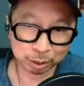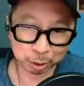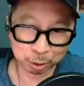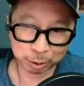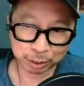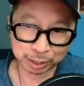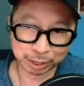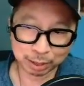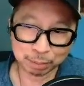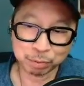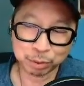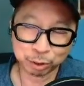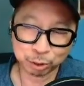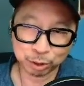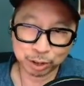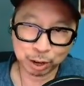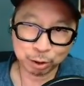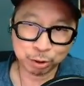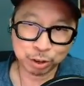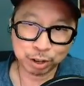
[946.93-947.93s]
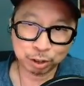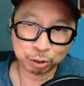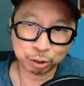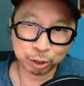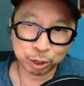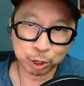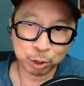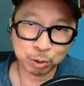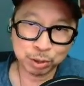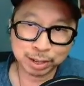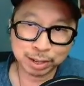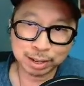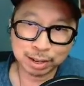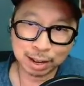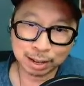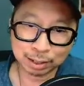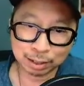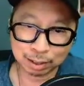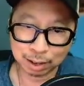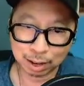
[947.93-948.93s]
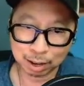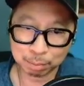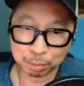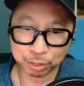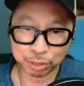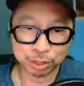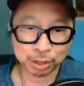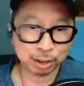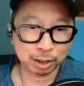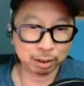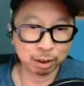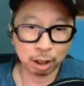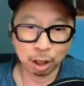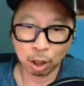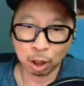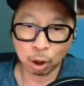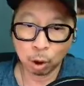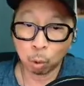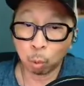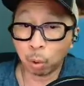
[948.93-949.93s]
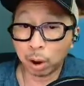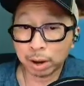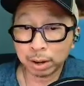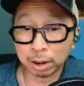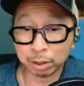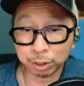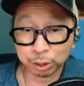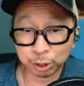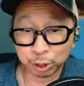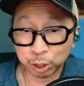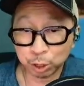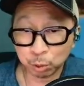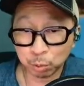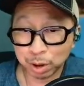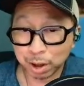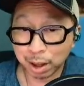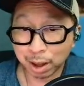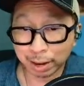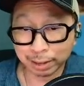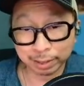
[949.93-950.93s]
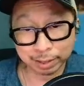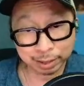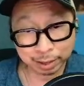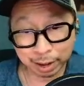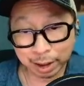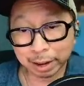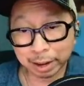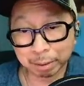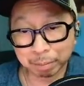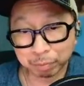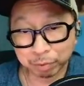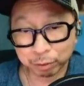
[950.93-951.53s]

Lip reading: Okay, so now you're down to the QNED99, but then why not the QN90A?